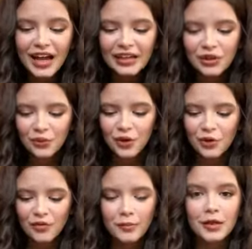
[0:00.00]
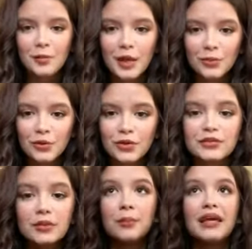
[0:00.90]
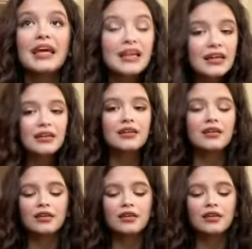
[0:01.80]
I don't know if I'm going to be able to pick